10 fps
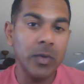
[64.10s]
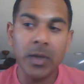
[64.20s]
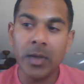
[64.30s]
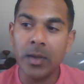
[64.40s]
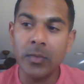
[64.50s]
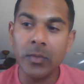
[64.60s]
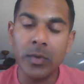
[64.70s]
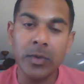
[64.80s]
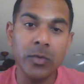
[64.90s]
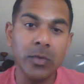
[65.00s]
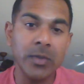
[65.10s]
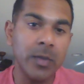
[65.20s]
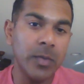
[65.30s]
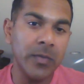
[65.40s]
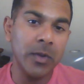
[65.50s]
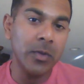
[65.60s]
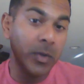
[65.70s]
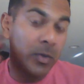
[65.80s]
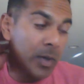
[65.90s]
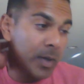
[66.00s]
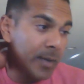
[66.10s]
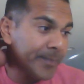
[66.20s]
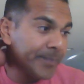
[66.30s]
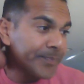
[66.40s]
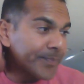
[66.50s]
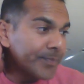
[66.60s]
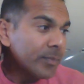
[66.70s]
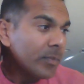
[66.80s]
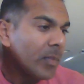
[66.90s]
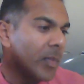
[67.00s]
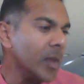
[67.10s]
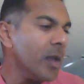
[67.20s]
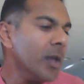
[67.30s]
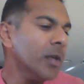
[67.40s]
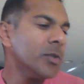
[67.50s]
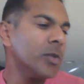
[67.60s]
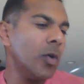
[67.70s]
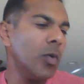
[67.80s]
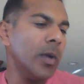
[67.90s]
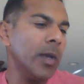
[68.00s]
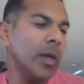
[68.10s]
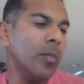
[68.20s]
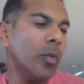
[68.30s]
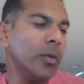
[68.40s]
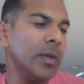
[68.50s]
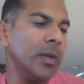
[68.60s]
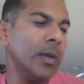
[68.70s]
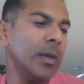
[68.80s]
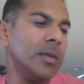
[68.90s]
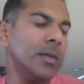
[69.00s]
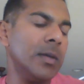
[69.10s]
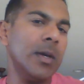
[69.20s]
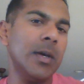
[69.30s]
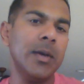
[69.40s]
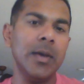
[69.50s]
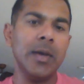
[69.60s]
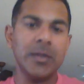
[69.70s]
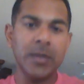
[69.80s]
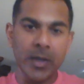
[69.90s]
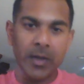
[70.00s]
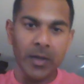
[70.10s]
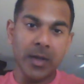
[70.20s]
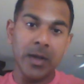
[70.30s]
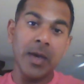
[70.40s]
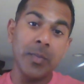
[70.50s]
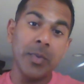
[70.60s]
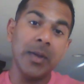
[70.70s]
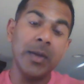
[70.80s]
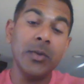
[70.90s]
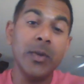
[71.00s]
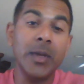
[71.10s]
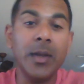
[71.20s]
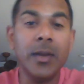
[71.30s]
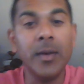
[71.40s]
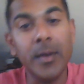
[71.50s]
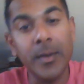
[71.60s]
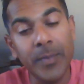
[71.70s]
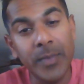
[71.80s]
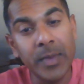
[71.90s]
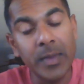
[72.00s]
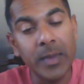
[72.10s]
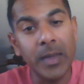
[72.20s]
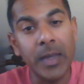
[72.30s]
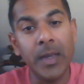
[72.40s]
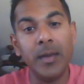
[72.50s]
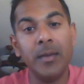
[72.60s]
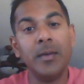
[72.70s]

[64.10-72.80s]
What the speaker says: UCAN. I will do a separate video on UCAN. So again, Maurten has gotten a lot of hype on the internet and